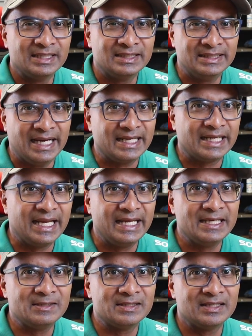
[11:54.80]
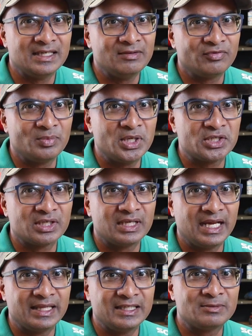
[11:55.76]
that again, the
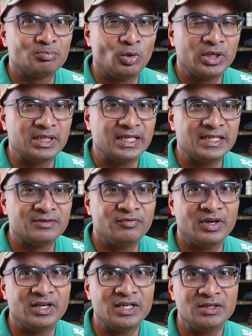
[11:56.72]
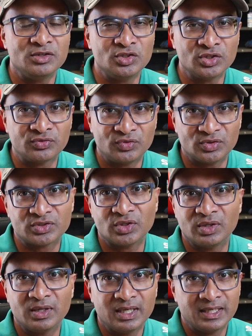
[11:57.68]
information at this point is very useful.
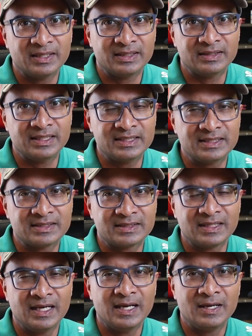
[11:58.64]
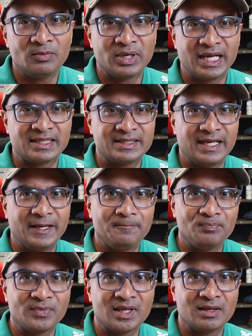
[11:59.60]
So this is what I
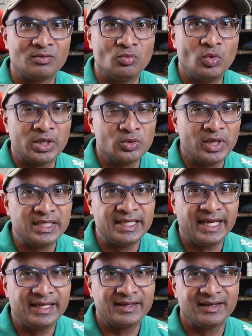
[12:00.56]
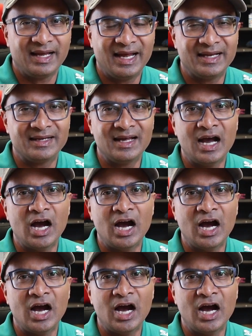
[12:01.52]
say, what do I take and